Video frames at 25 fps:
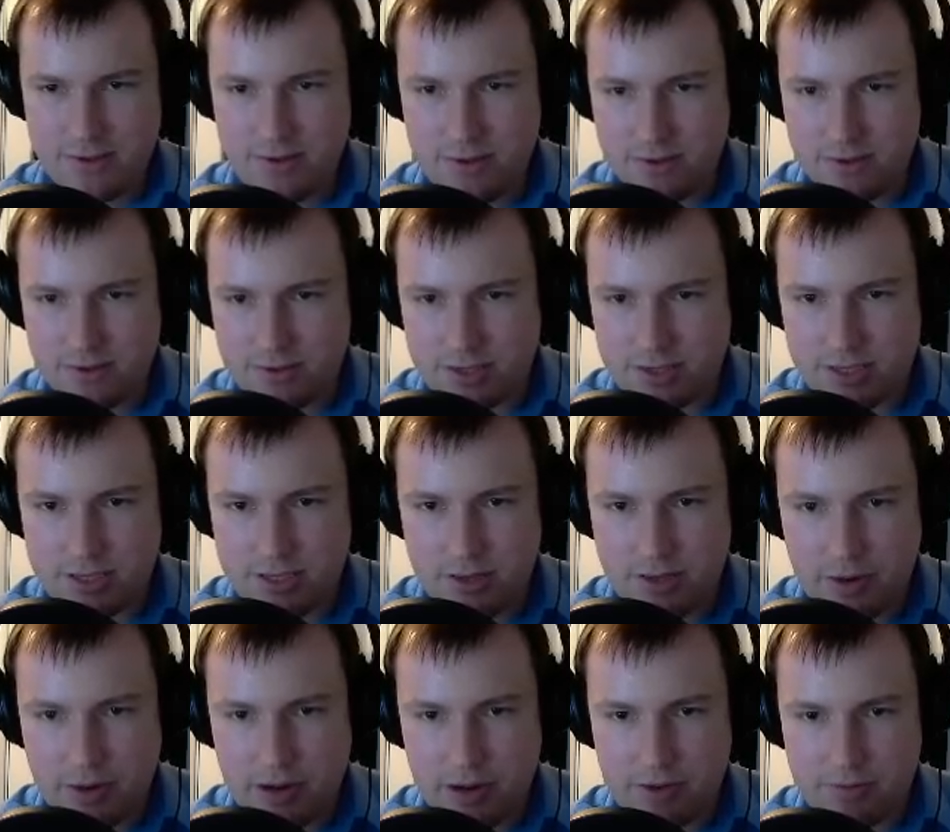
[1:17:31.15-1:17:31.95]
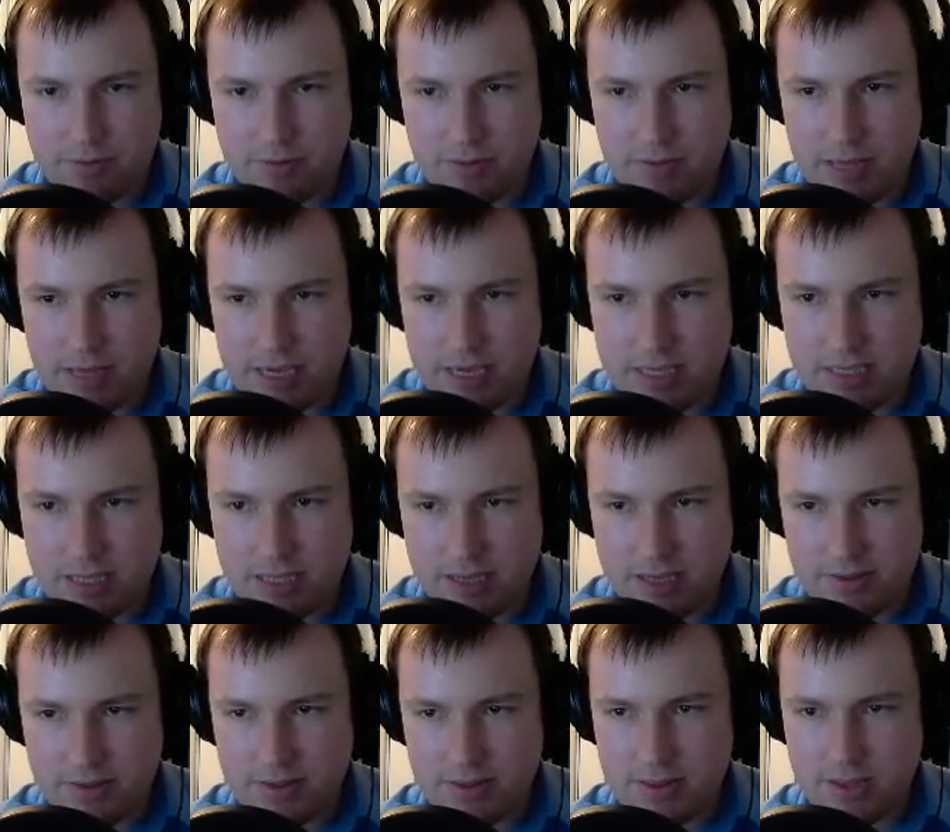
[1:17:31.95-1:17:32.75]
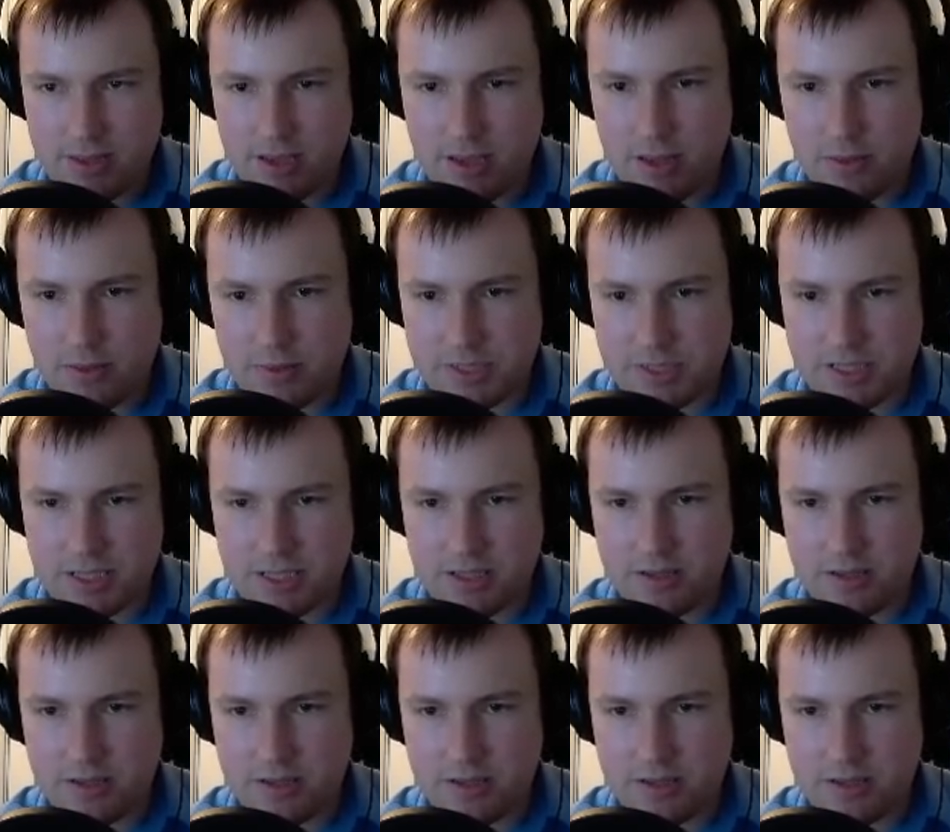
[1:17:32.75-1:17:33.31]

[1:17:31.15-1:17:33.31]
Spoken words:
Also, there's no right off of that, is there? No, there isn't.